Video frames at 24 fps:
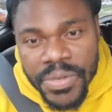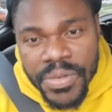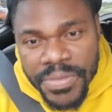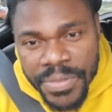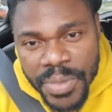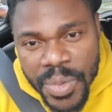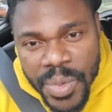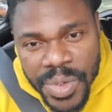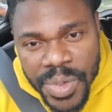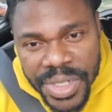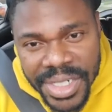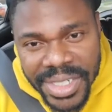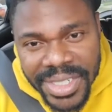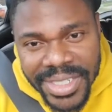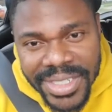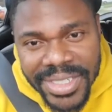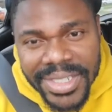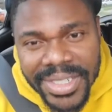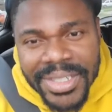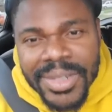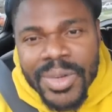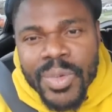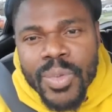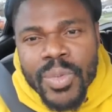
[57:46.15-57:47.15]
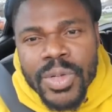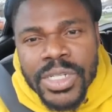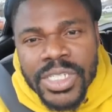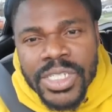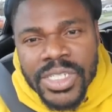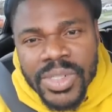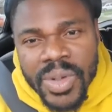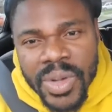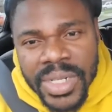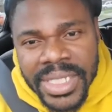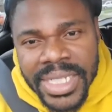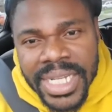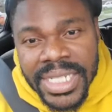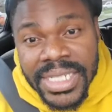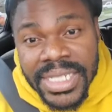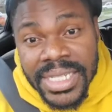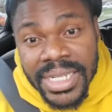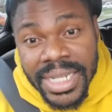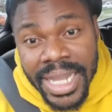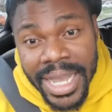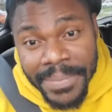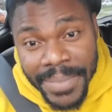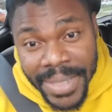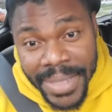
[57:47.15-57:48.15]
When I came back, this woman
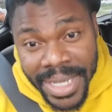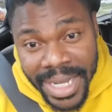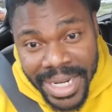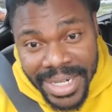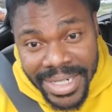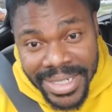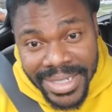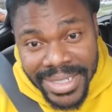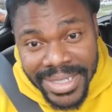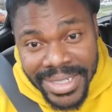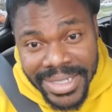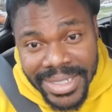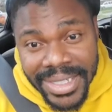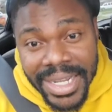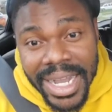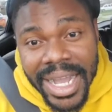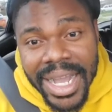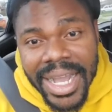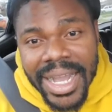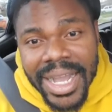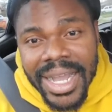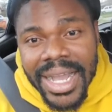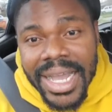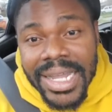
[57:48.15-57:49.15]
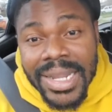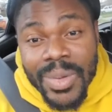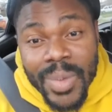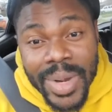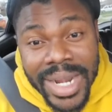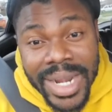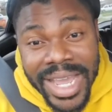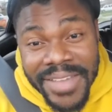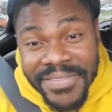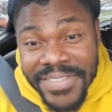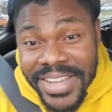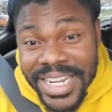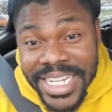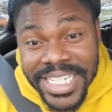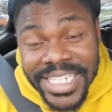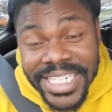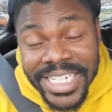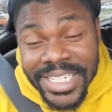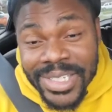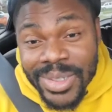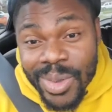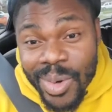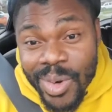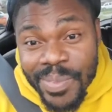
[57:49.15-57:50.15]
had cooked food with salted
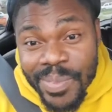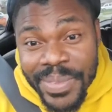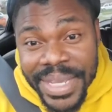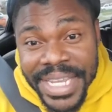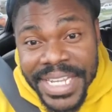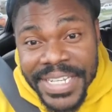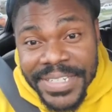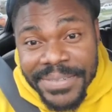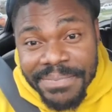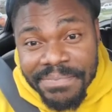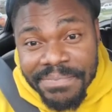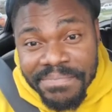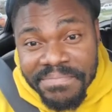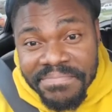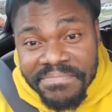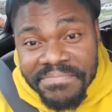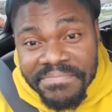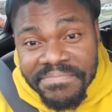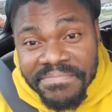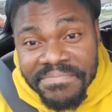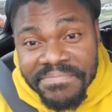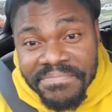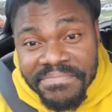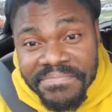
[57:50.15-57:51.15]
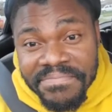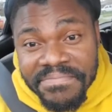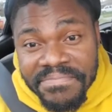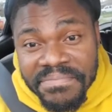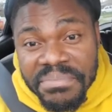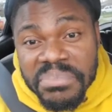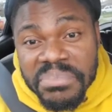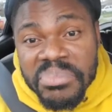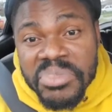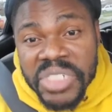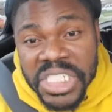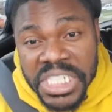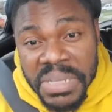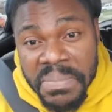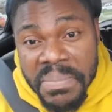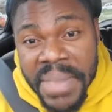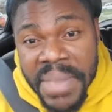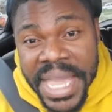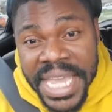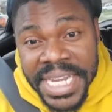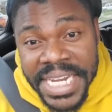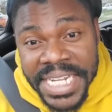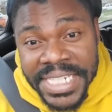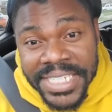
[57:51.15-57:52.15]
tilapia. And then when I finished, she
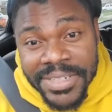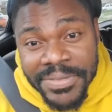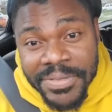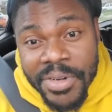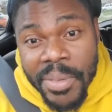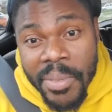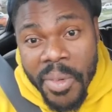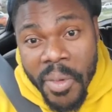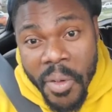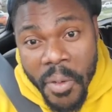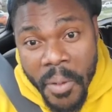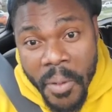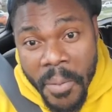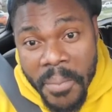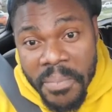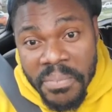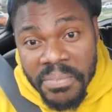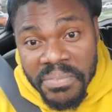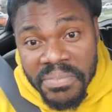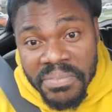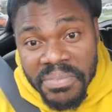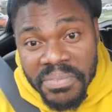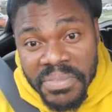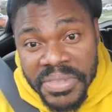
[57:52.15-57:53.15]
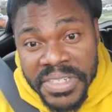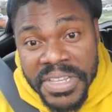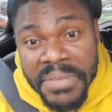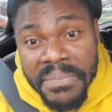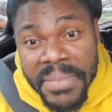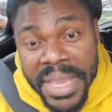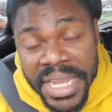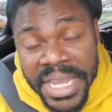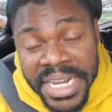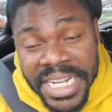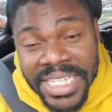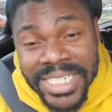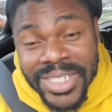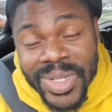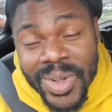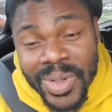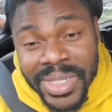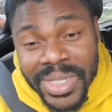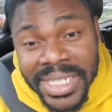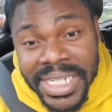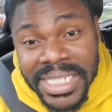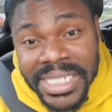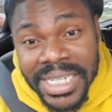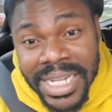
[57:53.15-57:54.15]
told me she
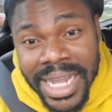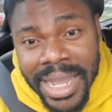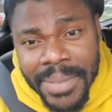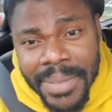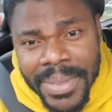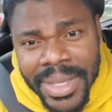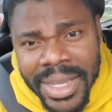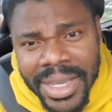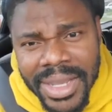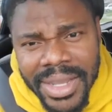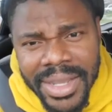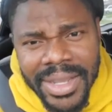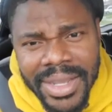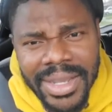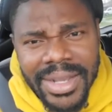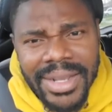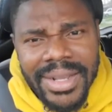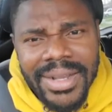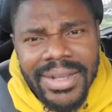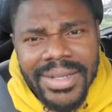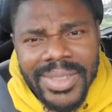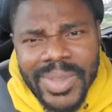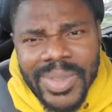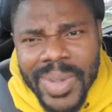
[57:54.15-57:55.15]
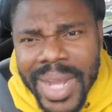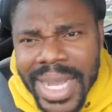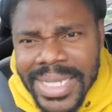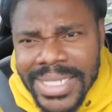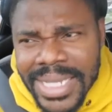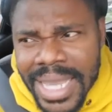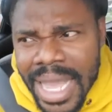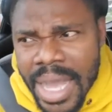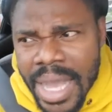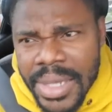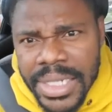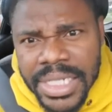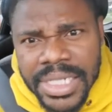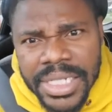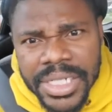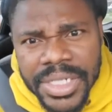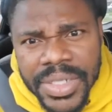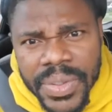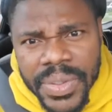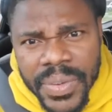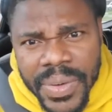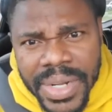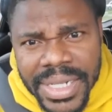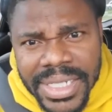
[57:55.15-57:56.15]
made it from home. She made a
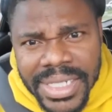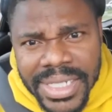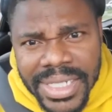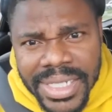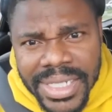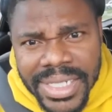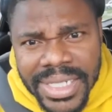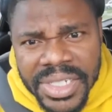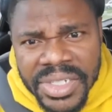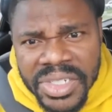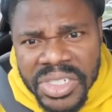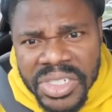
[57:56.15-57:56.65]
salted tilapia.